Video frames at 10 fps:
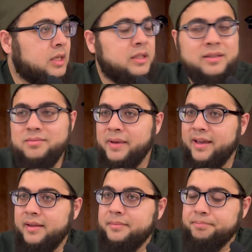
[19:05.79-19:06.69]
This
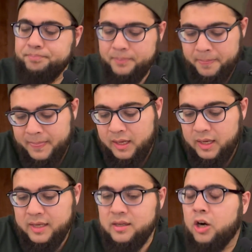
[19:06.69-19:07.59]
man
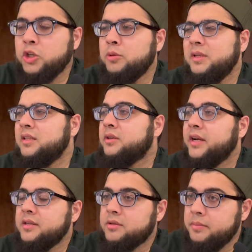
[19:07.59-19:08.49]
is arguably the
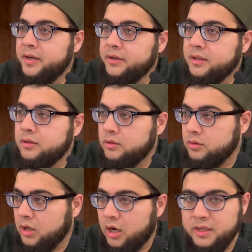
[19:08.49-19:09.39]
greatest
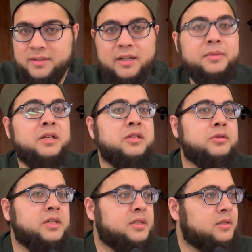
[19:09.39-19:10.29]
grammarian our Islamic
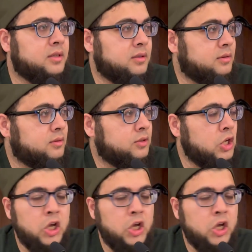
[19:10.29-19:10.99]
history has seen.